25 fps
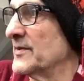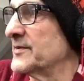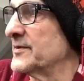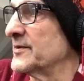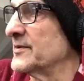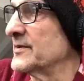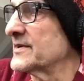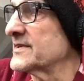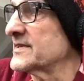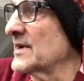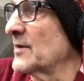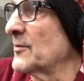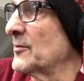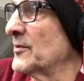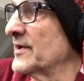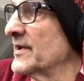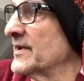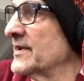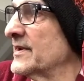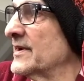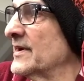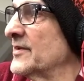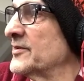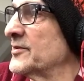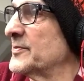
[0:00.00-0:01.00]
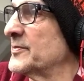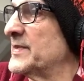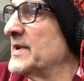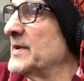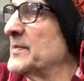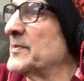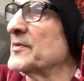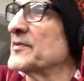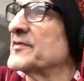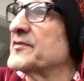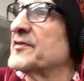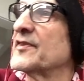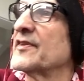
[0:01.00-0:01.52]
through, because I wanted other
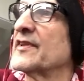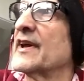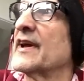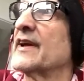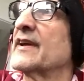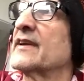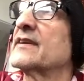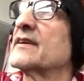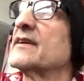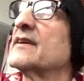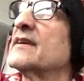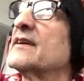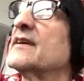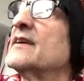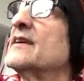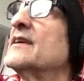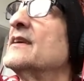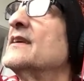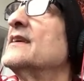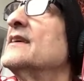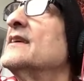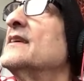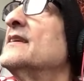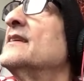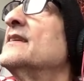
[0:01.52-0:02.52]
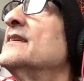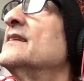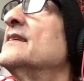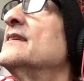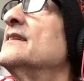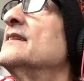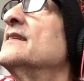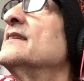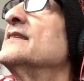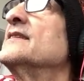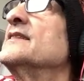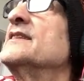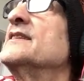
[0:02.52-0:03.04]
people to like
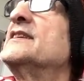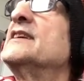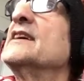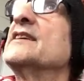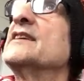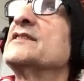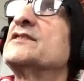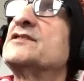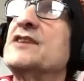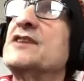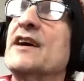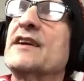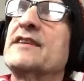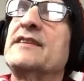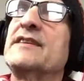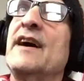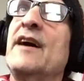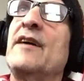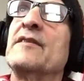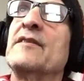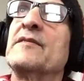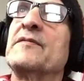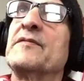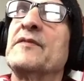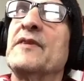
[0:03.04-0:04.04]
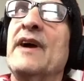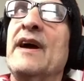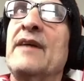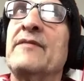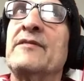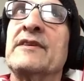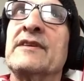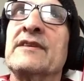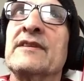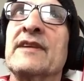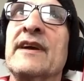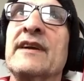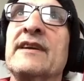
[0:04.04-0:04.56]
get checked out if they're
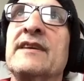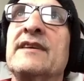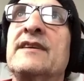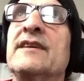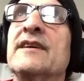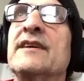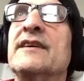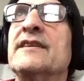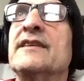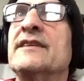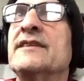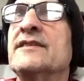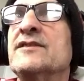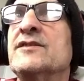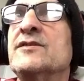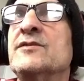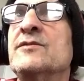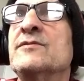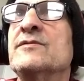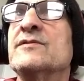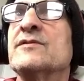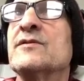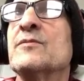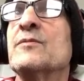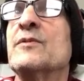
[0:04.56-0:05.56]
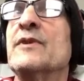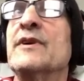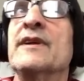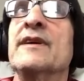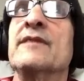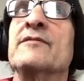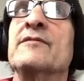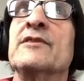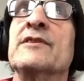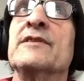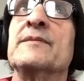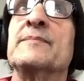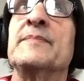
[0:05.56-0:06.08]
having like gut issues or
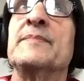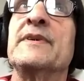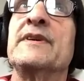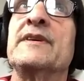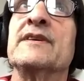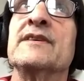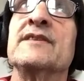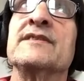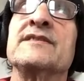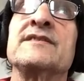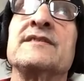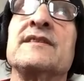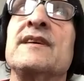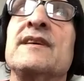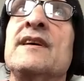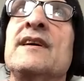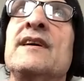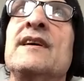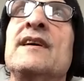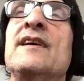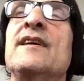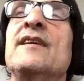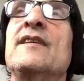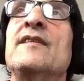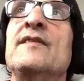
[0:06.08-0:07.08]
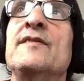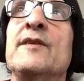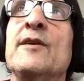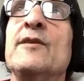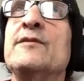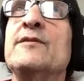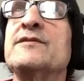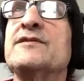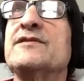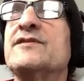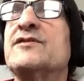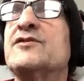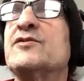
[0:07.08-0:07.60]
whatever, because
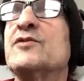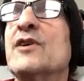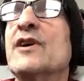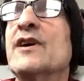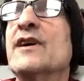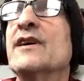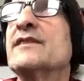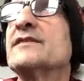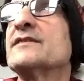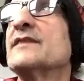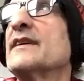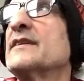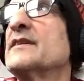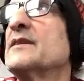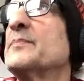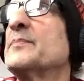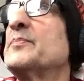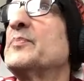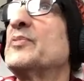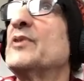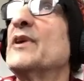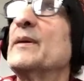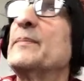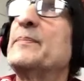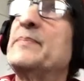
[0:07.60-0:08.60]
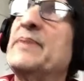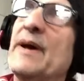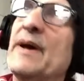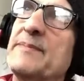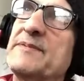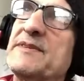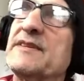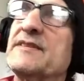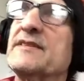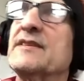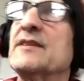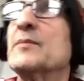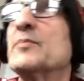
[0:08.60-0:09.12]
those drugs, like the
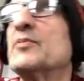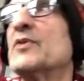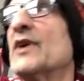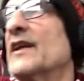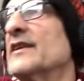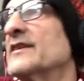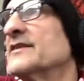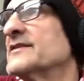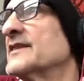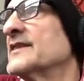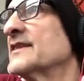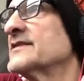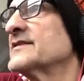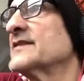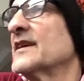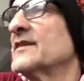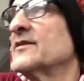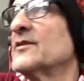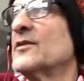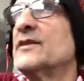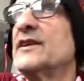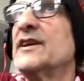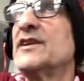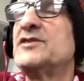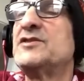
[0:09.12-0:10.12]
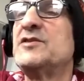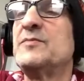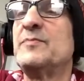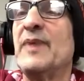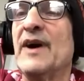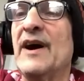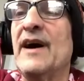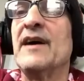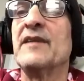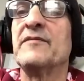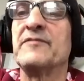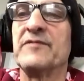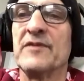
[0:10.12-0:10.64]
Pepsids and the Prilosec, like they'll get you
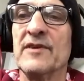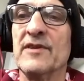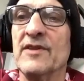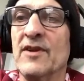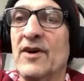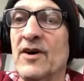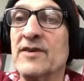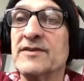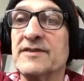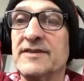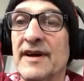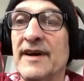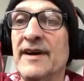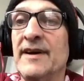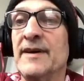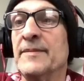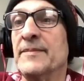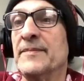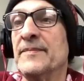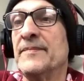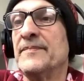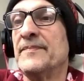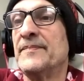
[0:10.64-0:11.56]
by for a long time.